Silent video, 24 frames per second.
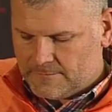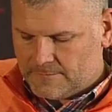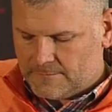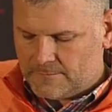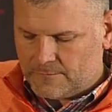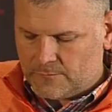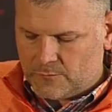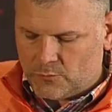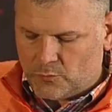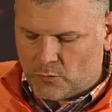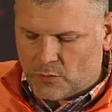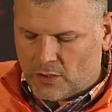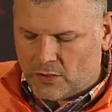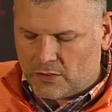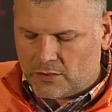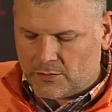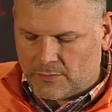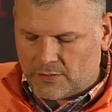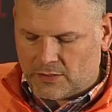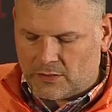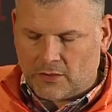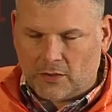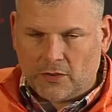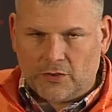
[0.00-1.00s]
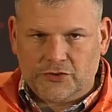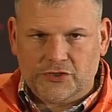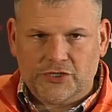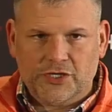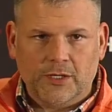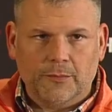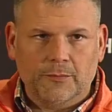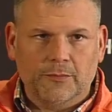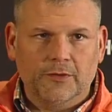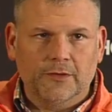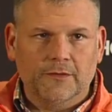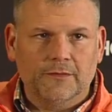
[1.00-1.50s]
welcoming a large
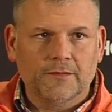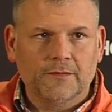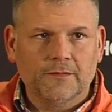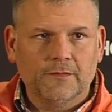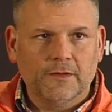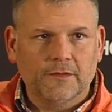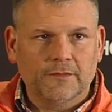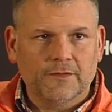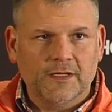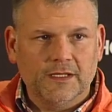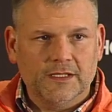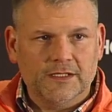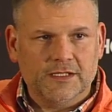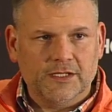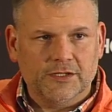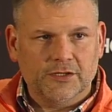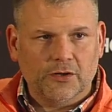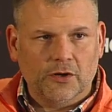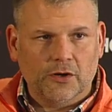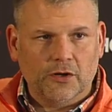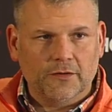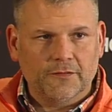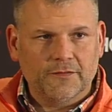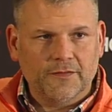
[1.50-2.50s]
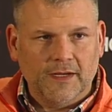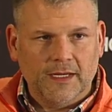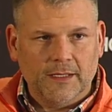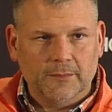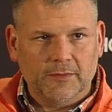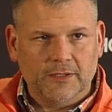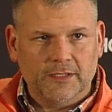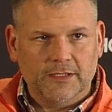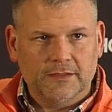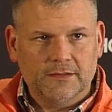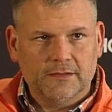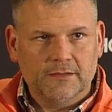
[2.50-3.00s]
number of kids into our
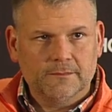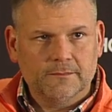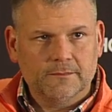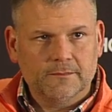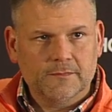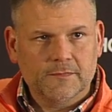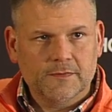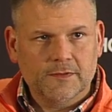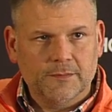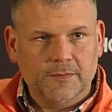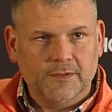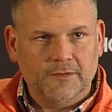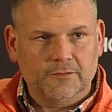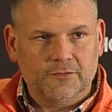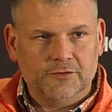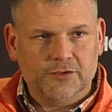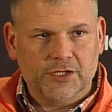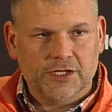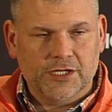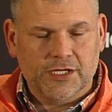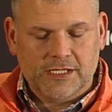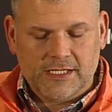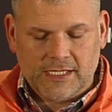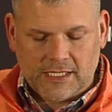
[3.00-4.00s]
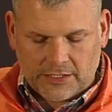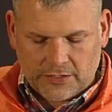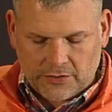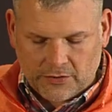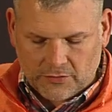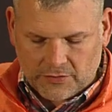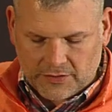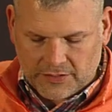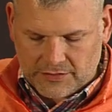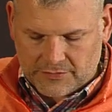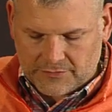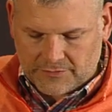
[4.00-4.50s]
family to be Virginia Tech
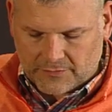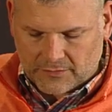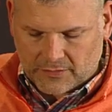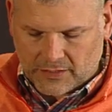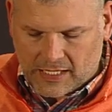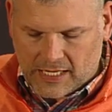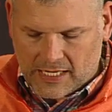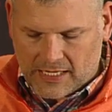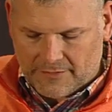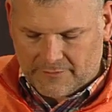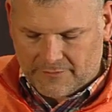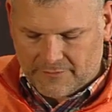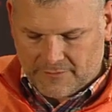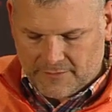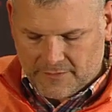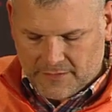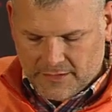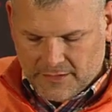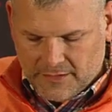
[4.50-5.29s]
Hokies for life.